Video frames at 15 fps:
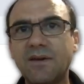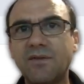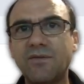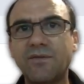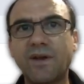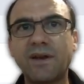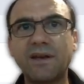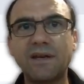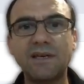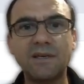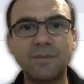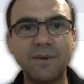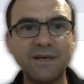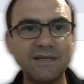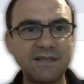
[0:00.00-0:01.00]
funding
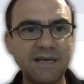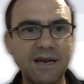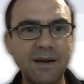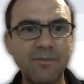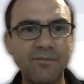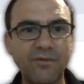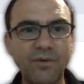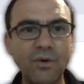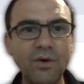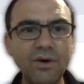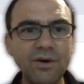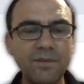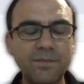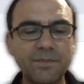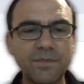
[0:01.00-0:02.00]
to be set up for,
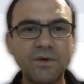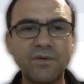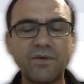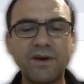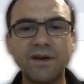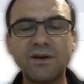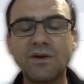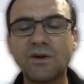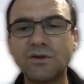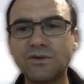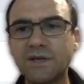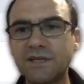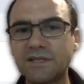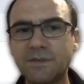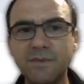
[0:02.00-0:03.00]
or funded
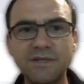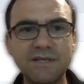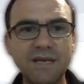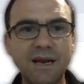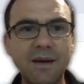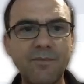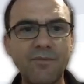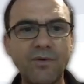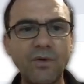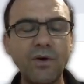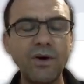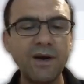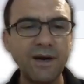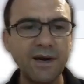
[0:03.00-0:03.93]
contracts to be set up for.